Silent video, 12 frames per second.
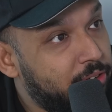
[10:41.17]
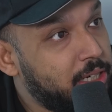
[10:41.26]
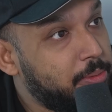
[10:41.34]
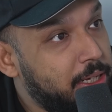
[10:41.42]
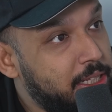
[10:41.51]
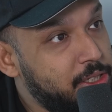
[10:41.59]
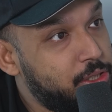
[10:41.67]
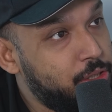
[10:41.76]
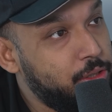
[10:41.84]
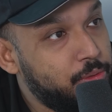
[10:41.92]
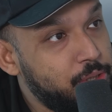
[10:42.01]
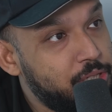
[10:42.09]
fucked by this
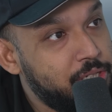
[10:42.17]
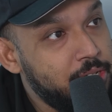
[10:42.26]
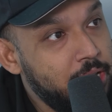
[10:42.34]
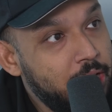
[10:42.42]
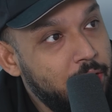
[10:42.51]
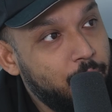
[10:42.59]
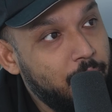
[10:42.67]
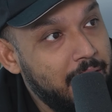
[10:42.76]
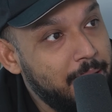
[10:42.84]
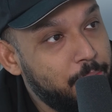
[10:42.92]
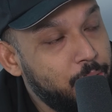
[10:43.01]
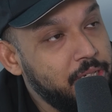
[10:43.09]
too, which is
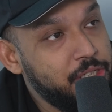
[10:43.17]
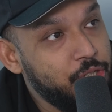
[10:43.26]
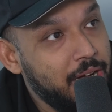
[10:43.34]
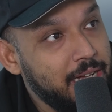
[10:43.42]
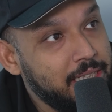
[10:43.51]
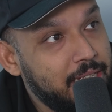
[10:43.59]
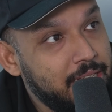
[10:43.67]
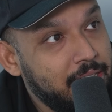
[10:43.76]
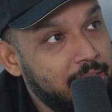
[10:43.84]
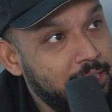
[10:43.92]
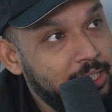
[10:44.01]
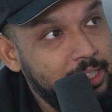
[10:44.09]
why I'm pretty shocked that,
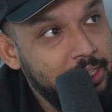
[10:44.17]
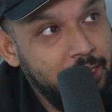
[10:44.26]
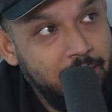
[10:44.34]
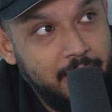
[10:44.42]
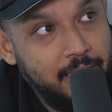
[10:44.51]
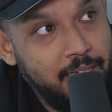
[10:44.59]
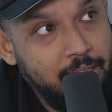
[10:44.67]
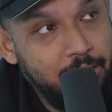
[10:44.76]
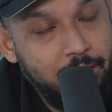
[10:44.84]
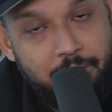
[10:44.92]
like, you